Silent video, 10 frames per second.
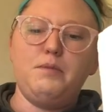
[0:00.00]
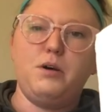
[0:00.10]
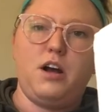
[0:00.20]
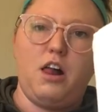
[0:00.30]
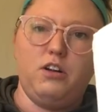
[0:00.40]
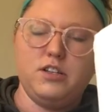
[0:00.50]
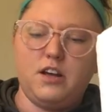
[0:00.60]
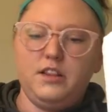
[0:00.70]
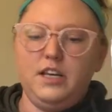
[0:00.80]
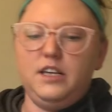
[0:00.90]
of put colors
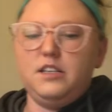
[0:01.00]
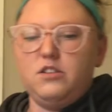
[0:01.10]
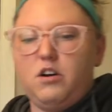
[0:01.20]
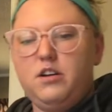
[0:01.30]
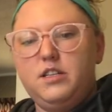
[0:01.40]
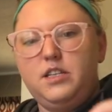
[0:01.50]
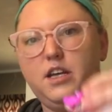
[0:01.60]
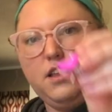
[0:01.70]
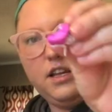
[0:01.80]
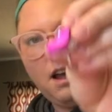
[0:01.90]
on these. It's hard to
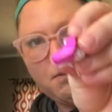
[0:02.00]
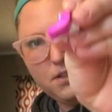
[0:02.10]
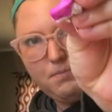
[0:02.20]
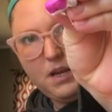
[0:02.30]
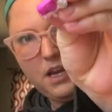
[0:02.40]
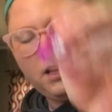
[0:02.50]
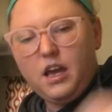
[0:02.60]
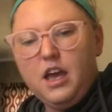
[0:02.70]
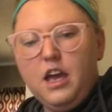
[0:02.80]
see, like that one's pink.